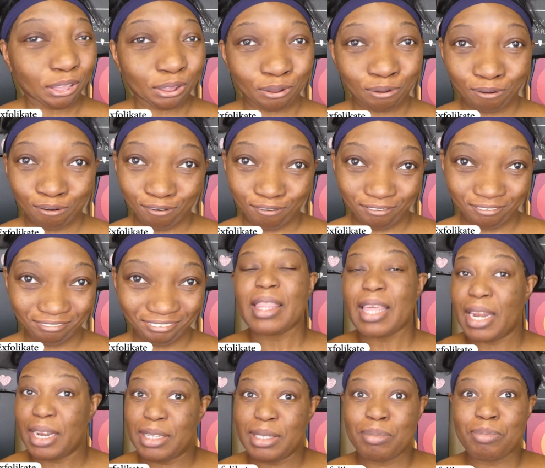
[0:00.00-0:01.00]
Girl,
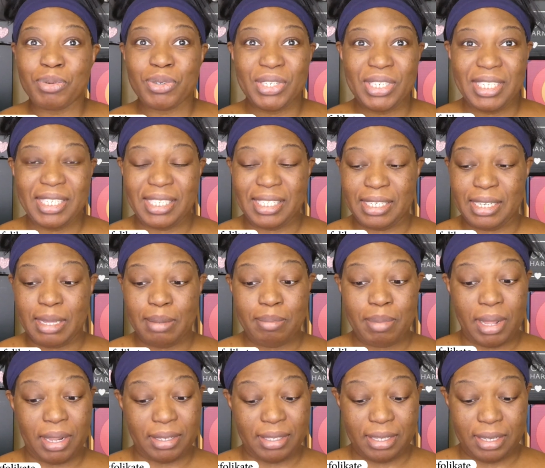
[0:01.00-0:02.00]
that is pretty steep,
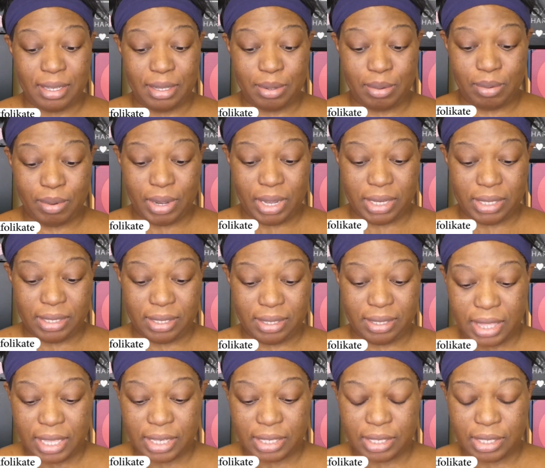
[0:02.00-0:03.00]
I'll tell you what.
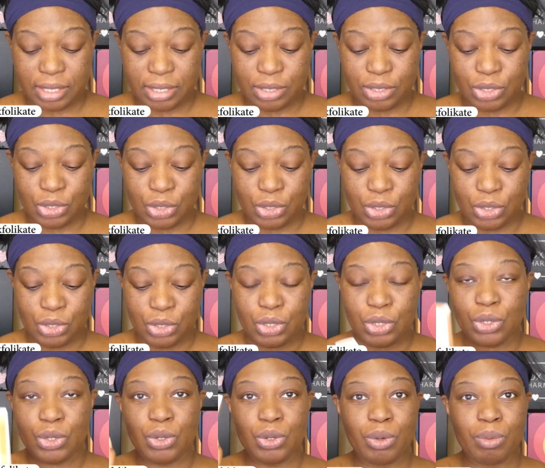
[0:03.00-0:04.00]
This is
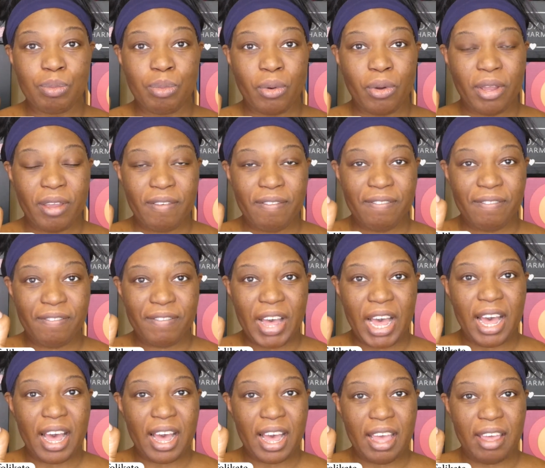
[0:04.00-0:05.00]

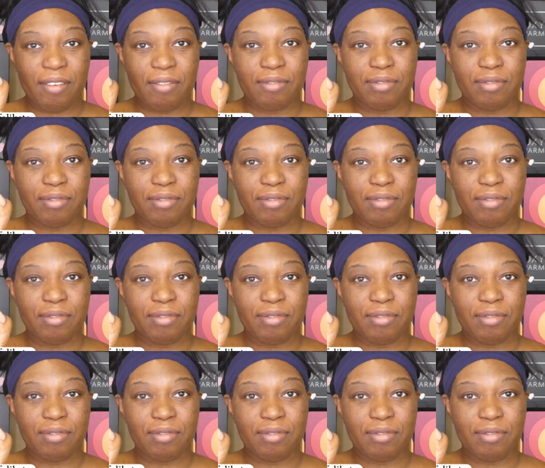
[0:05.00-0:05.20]
2.5